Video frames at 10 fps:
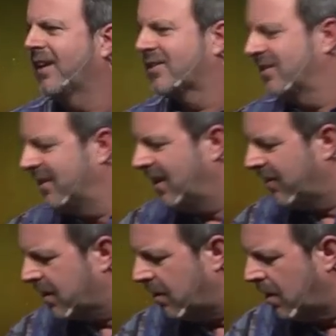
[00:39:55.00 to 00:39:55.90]
actually now
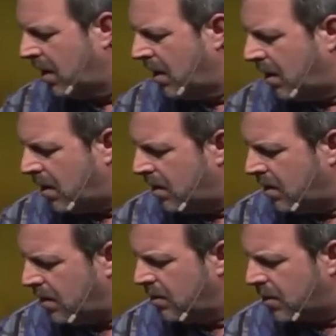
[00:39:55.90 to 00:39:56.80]
they go, are,
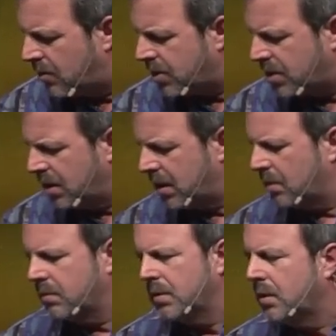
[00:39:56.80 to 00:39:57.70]
are you a Christian? I
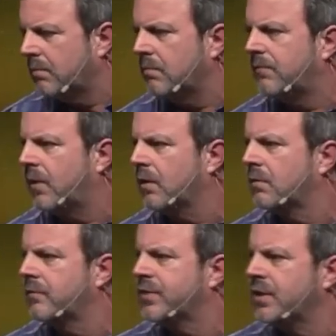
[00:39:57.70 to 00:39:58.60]
go, No, I'm a
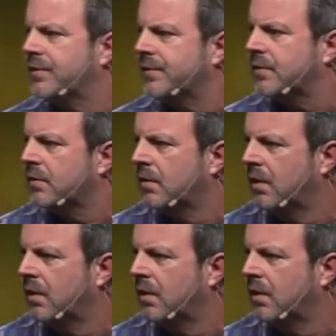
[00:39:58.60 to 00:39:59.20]
follower of Jesus.